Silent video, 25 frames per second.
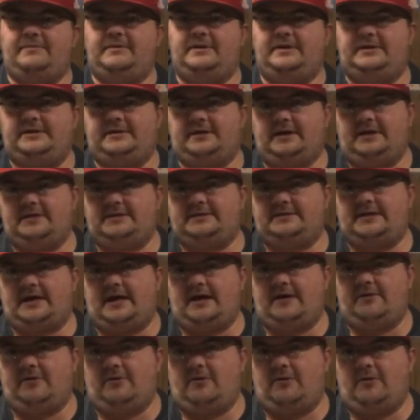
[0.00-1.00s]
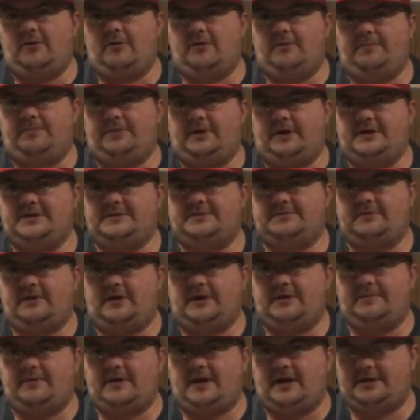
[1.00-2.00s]
of been a touchdown or bust
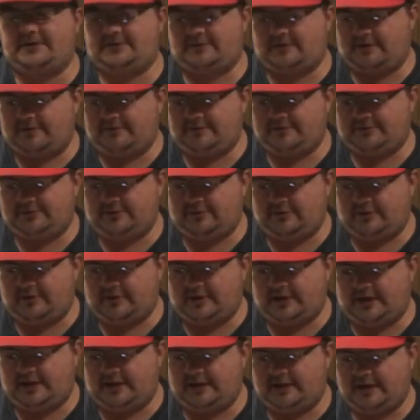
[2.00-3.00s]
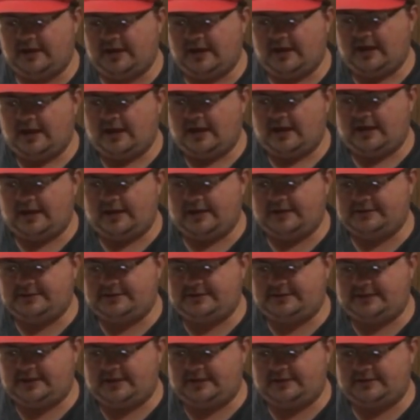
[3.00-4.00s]
running back, so I'll just go ahead and
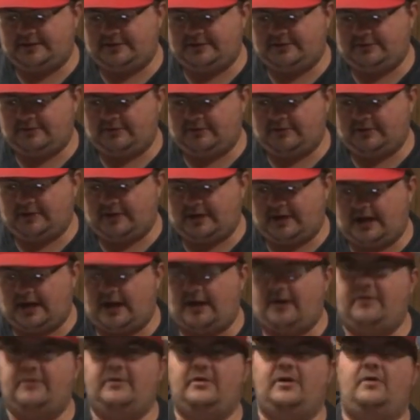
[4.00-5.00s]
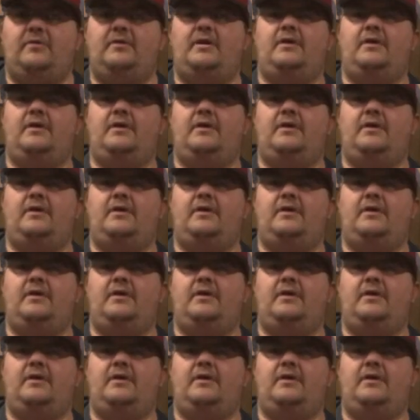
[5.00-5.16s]
sit the Jordan Howard. All